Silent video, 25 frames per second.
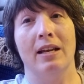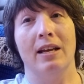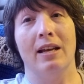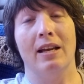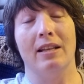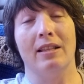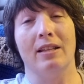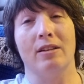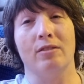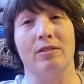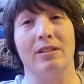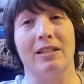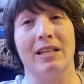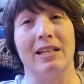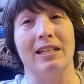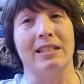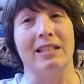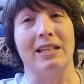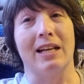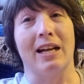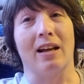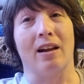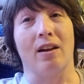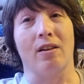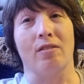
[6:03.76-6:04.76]
And those things
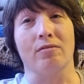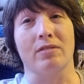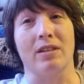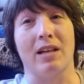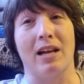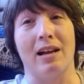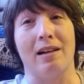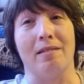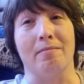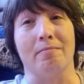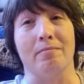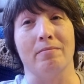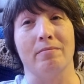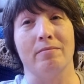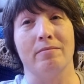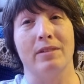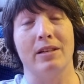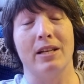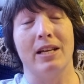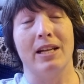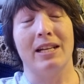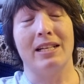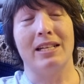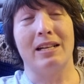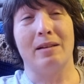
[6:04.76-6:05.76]
take a long time.
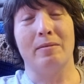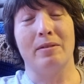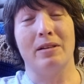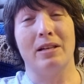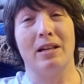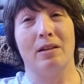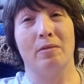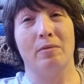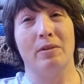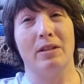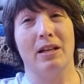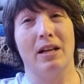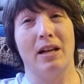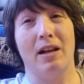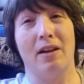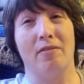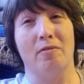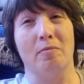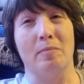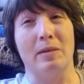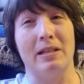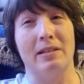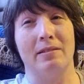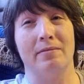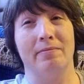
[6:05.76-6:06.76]
Anytime you're dealing with the
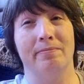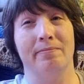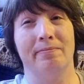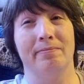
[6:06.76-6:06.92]
government,